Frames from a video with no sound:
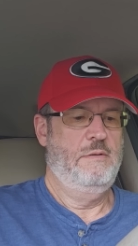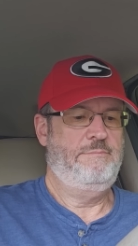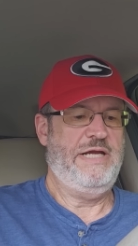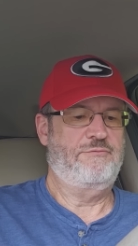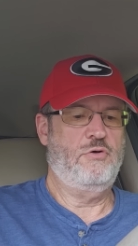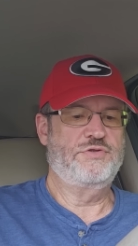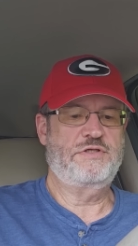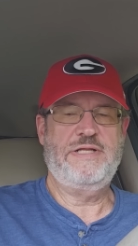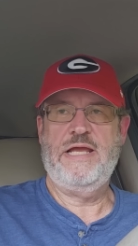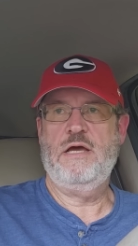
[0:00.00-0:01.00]
Payrolls
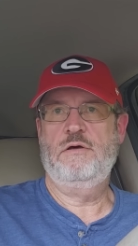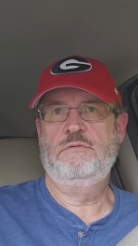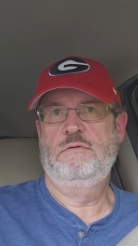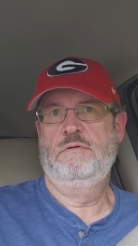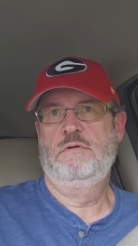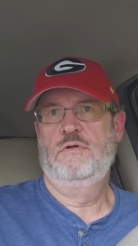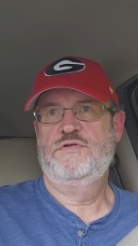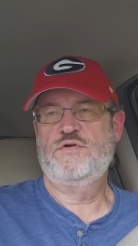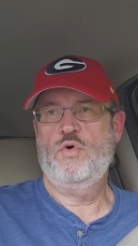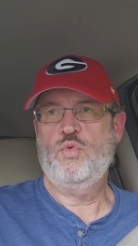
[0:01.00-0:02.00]
are down.
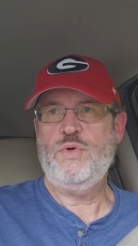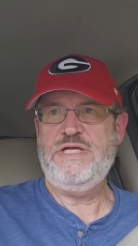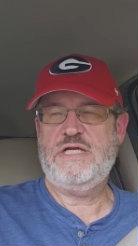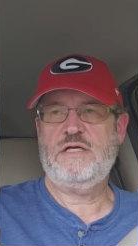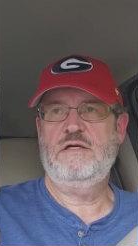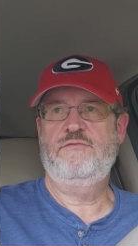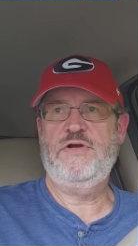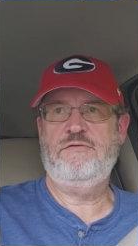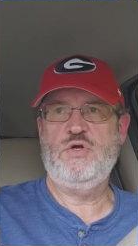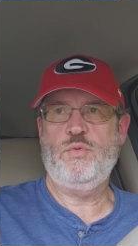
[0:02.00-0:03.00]
So a weak, a
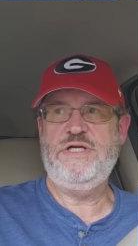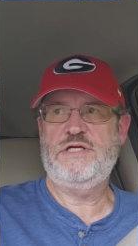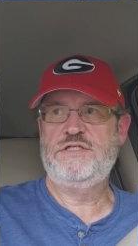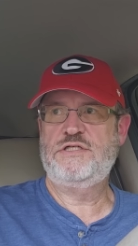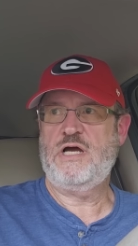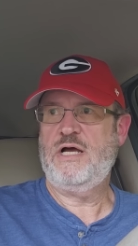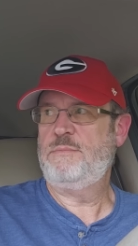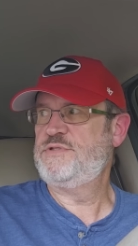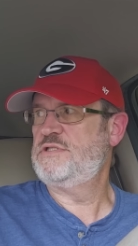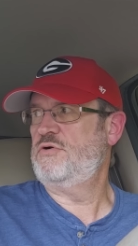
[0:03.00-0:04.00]
very weak
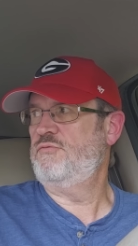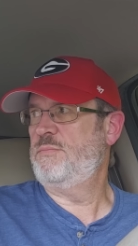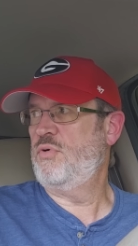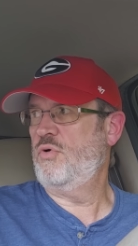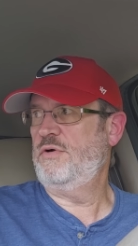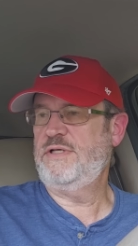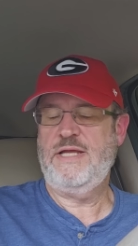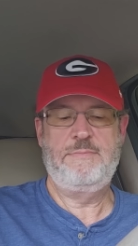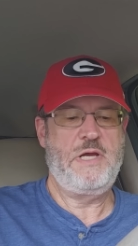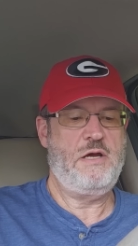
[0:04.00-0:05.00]
jobs report
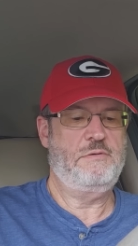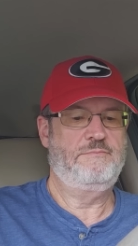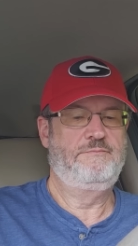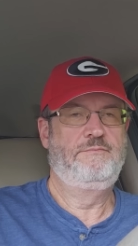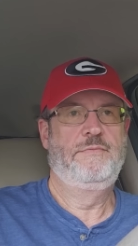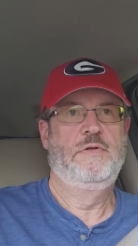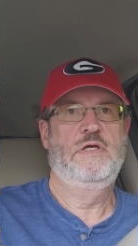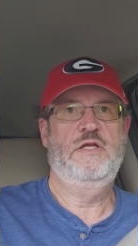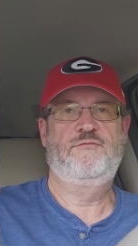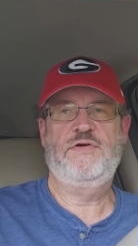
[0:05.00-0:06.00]
came out.
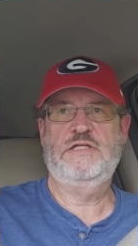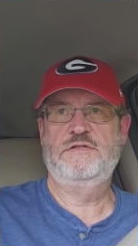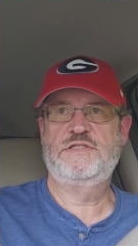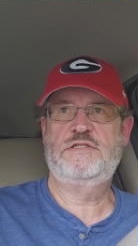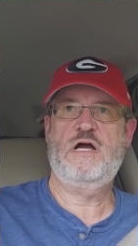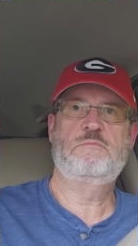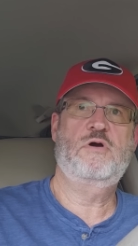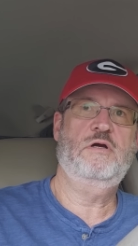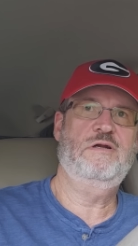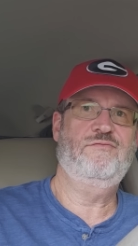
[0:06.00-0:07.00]
It affected the stock
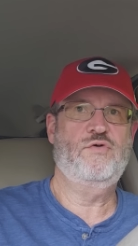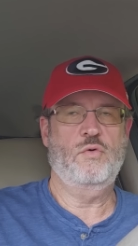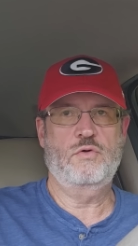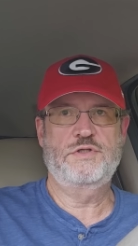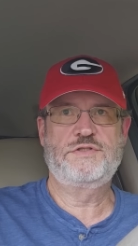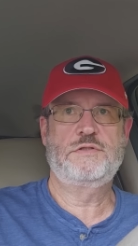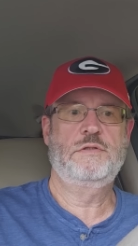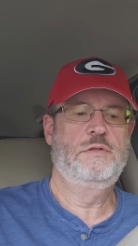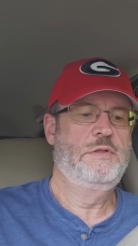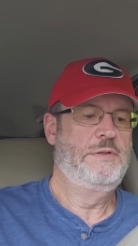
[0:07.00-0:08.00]
market, of course.
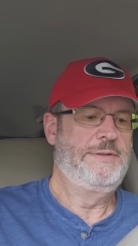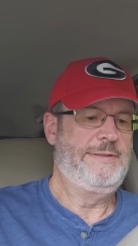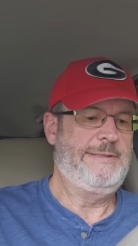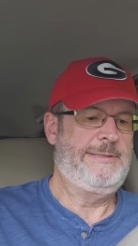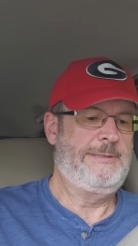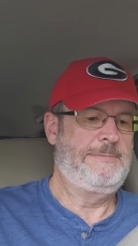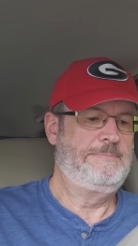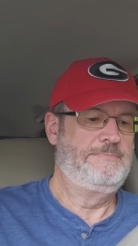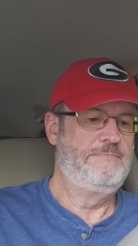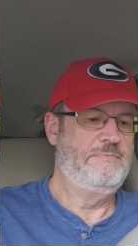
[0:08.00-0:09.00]

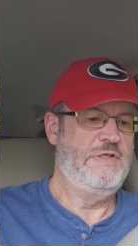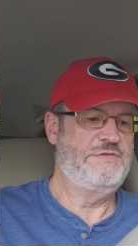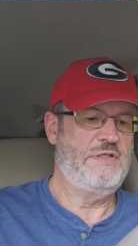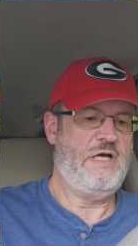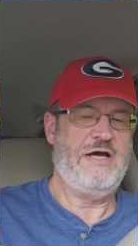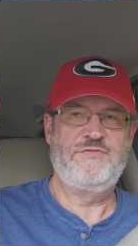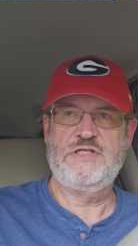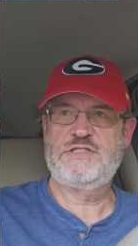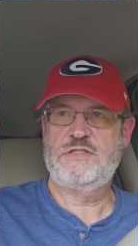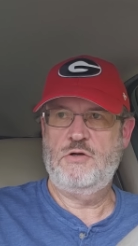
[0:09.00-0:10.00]
Um, there's an
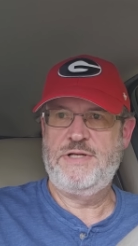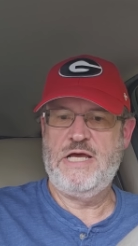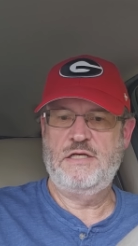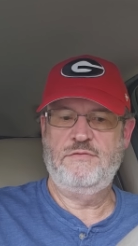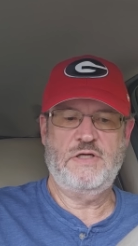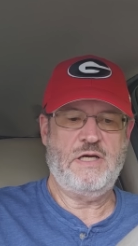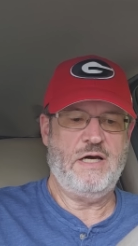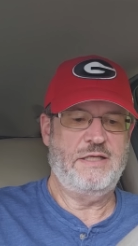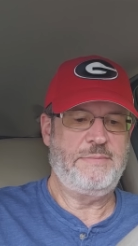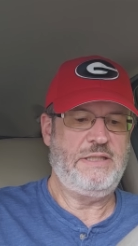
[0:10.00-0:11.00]
obvious slowdown in the
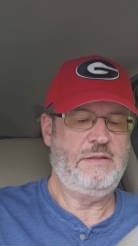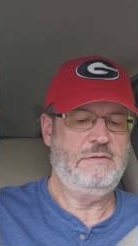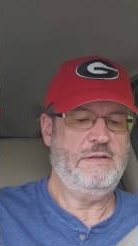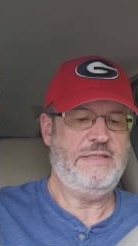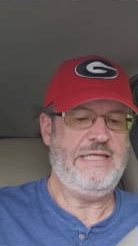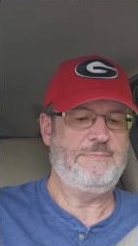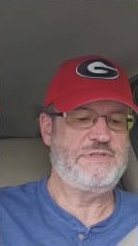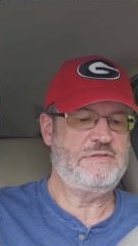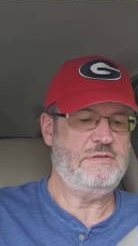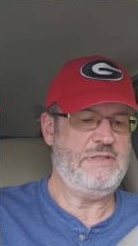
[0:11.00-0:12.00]
economy that
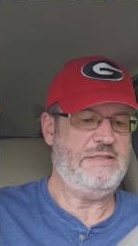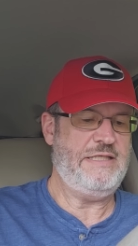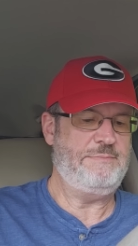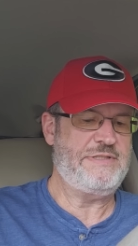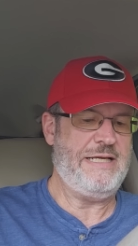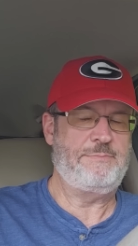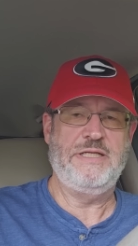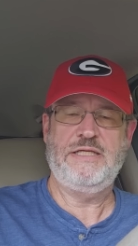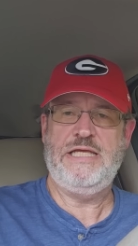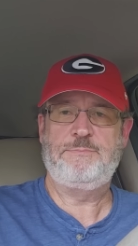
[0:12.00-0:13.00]
keeps that keeps
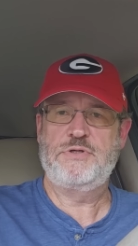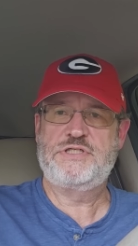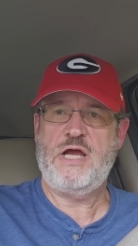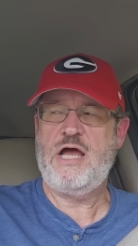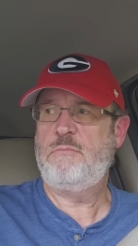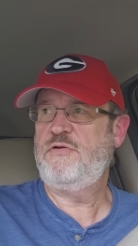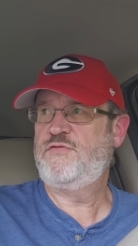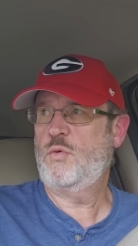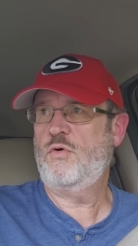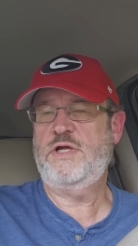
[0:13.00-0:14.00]
happening. Keep your job
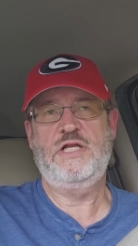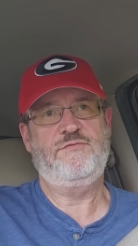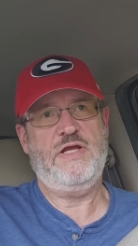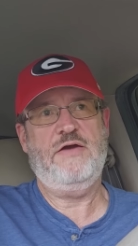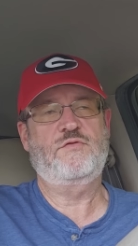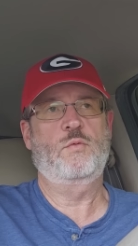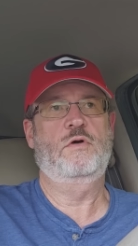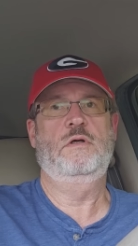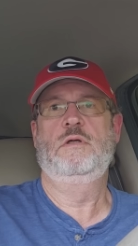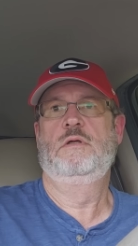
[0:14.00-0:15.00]
if you're working, if you have to
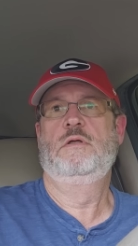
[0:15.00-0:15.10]
work.